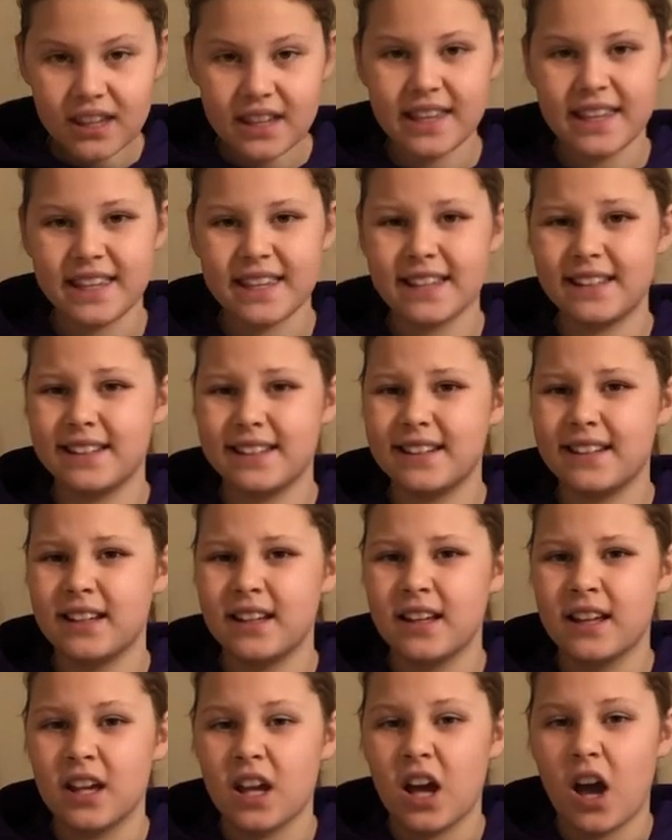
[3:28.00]
in
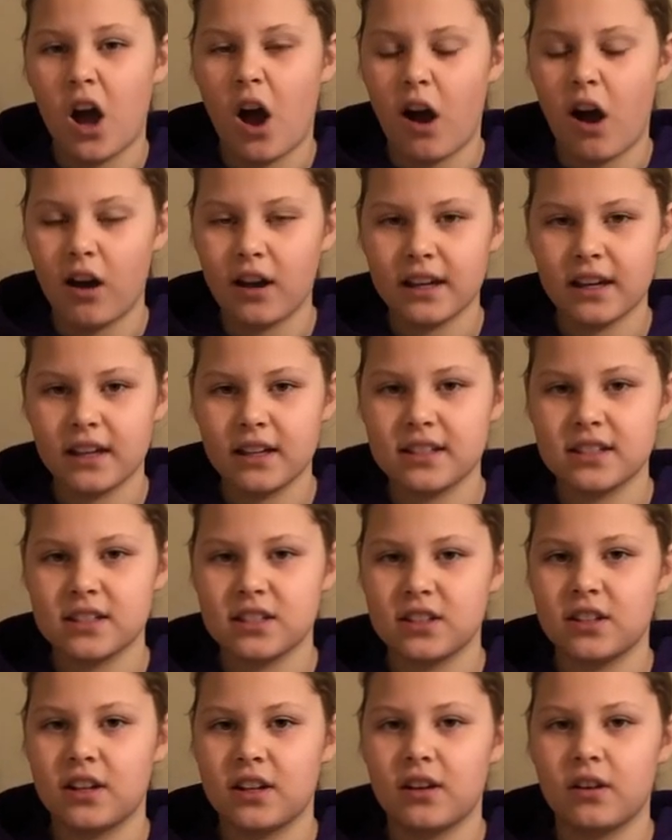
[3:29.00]
August, you
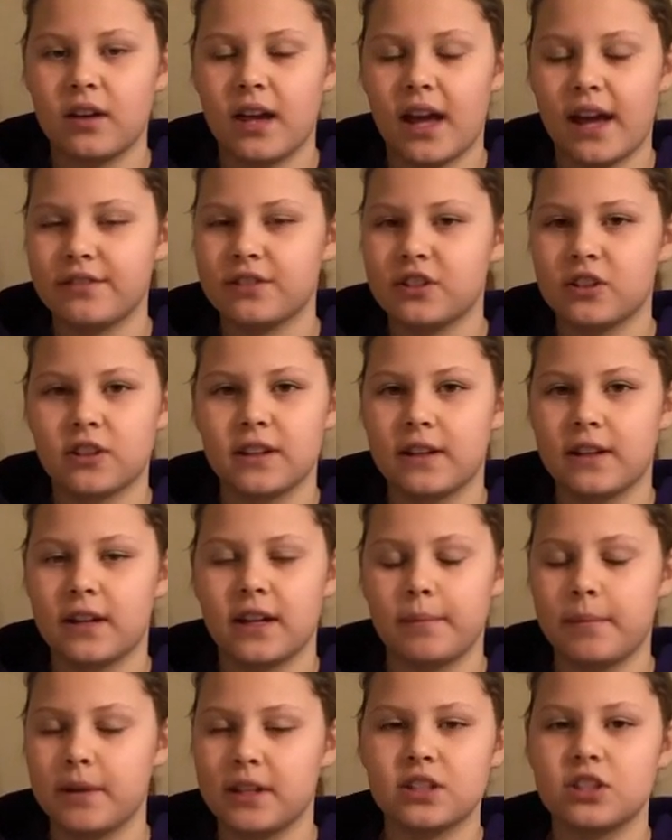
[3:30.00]
know, after it
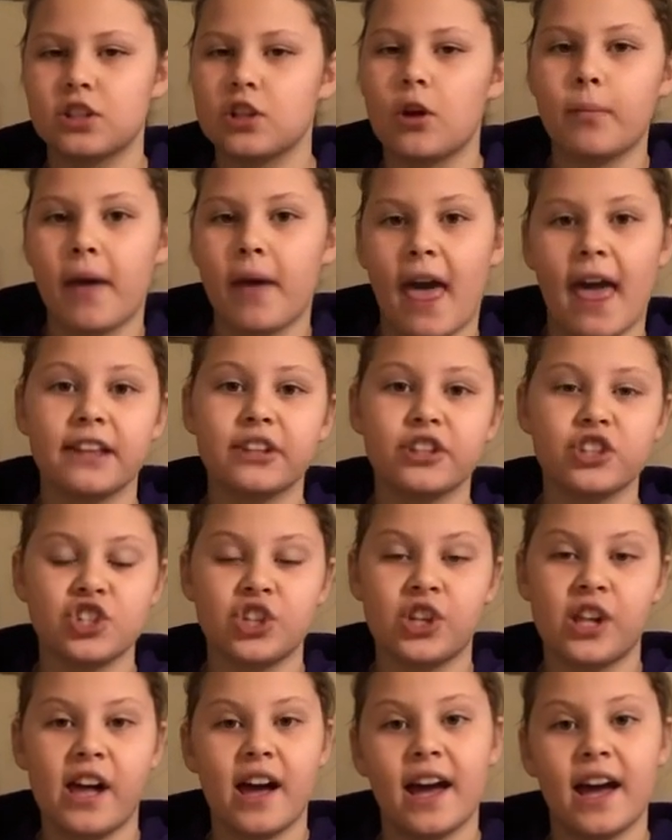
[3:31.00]
had been so bad in
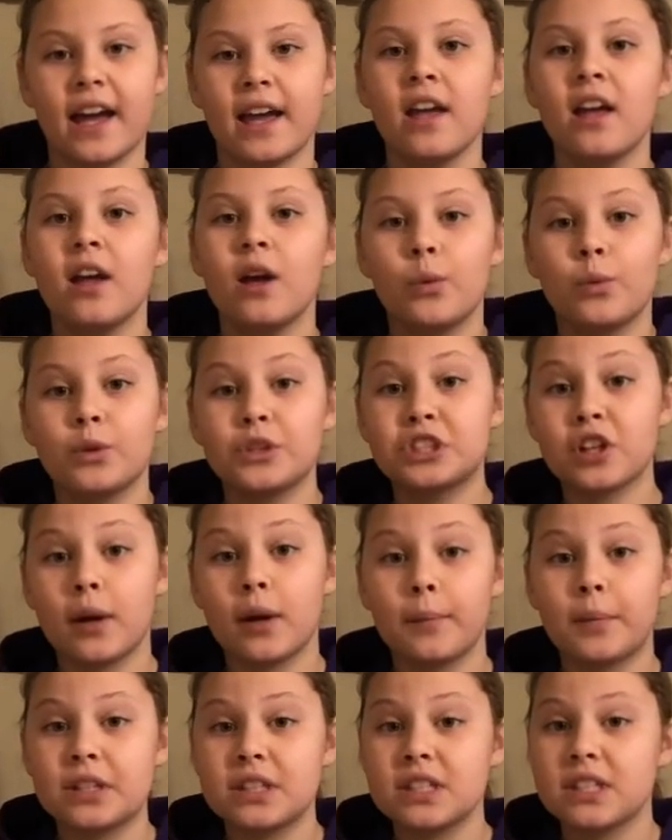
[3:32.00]
July, we started
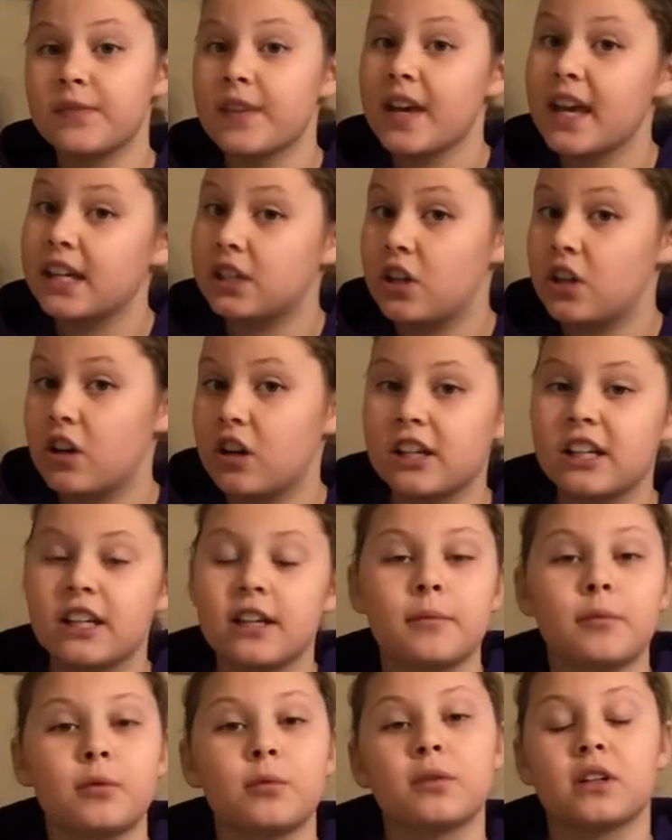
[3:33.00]
putting Savannah on him
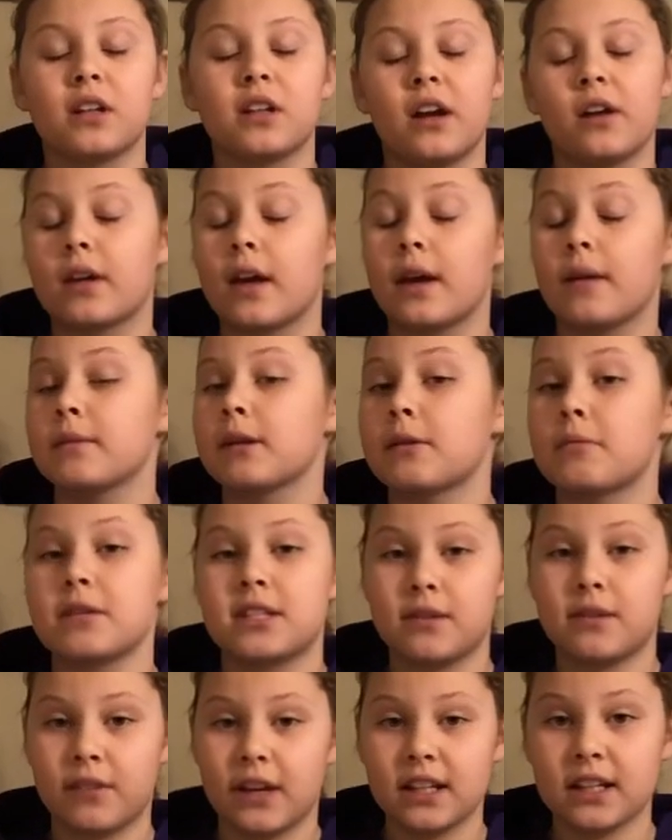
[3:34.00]
and we were like, okay, maybe
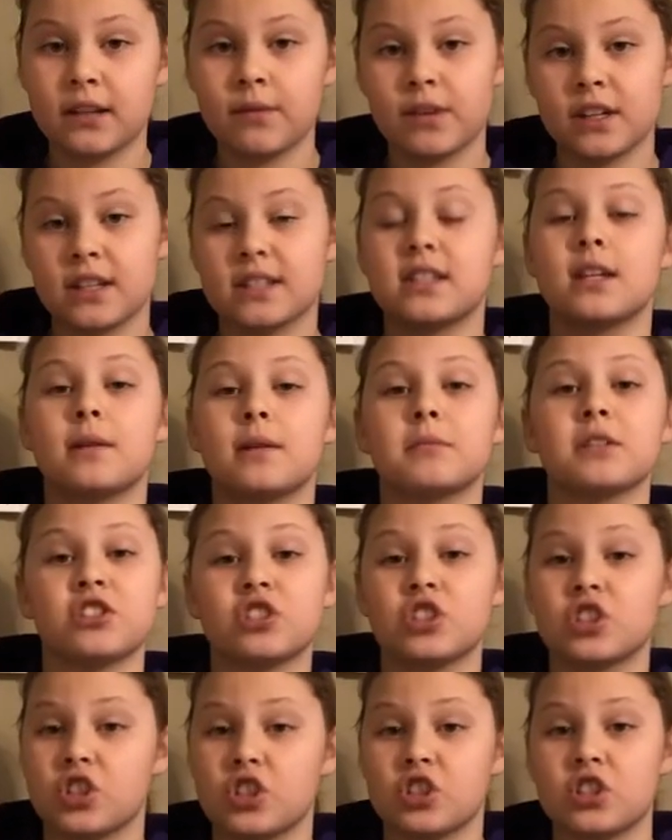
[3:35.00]
Savannah can fix him.
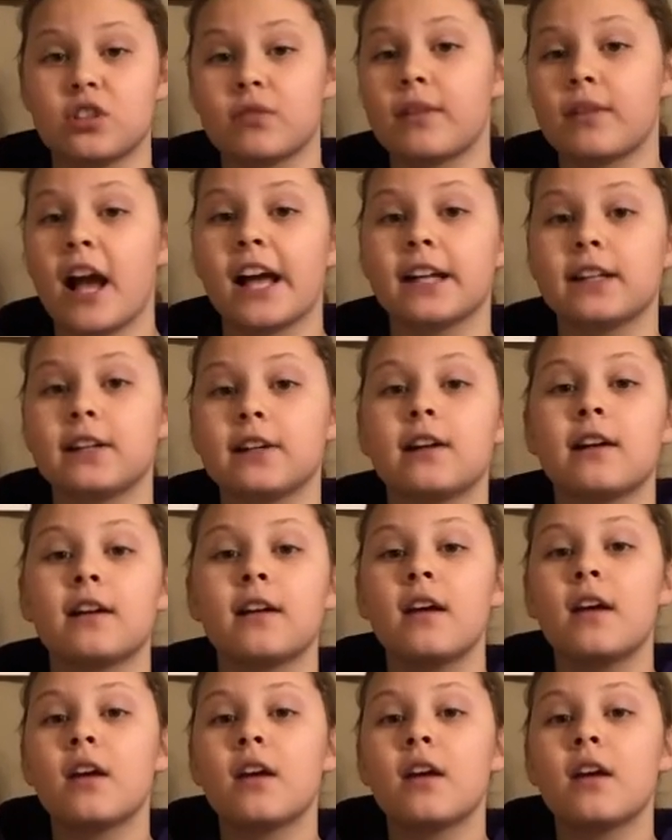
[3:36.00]
It's just the rider.